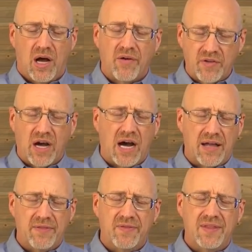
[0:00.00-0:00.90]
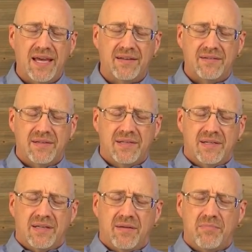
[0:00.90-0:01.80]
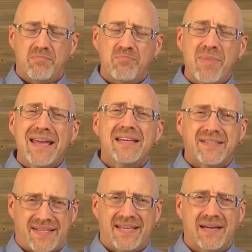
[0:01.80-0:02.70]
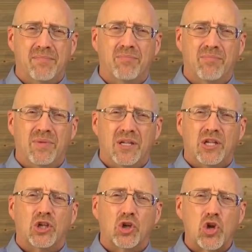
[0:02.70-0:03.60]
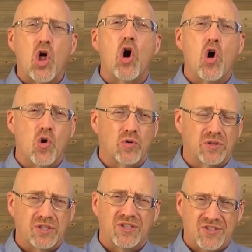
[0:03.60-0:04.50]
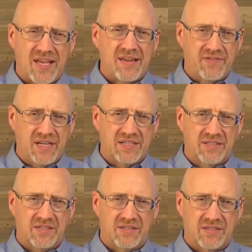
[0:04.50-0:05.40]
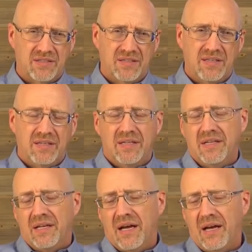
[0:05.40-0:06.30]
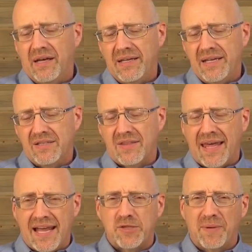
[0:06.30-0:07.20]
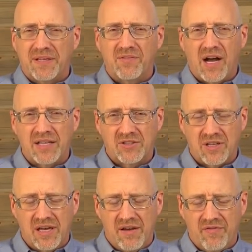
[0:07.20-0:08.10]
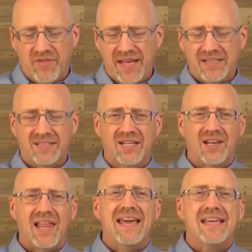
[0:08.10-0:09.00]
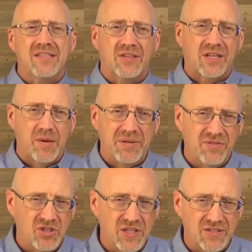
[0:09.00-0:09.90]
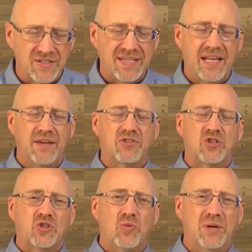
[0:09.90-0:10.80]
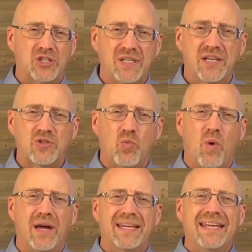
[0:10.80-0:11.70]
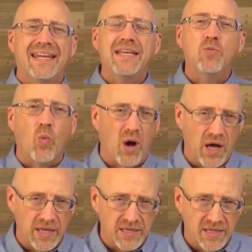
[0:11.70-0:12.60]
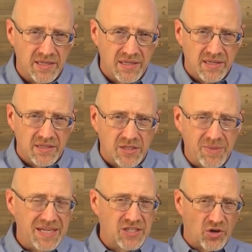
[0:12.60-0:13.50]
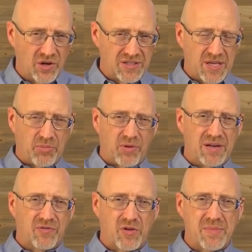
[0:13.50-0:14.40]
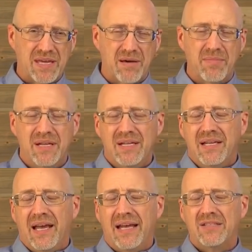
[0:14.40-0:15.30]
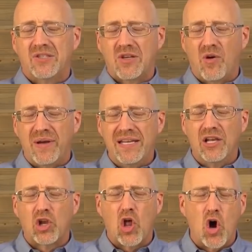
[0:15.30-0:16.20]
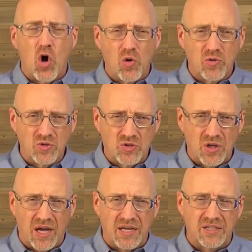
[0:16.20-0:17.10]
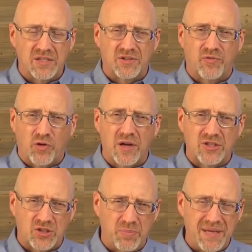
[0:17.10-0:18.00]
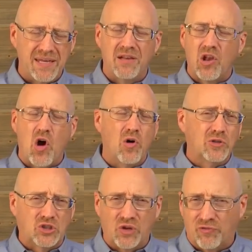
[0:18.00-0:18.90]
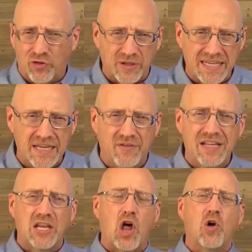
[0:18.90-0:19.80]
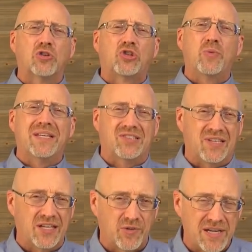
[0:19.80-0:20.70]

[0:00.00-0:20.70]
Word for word: of God that makes Him long to save us. Uh, it's that aspect of God's love that delays the coming of Jesus. He loves us so much. He doesn't want anyone to be eternally separated from Him. And so He longs uh, for us to be. He longs to forgive. He longs to extend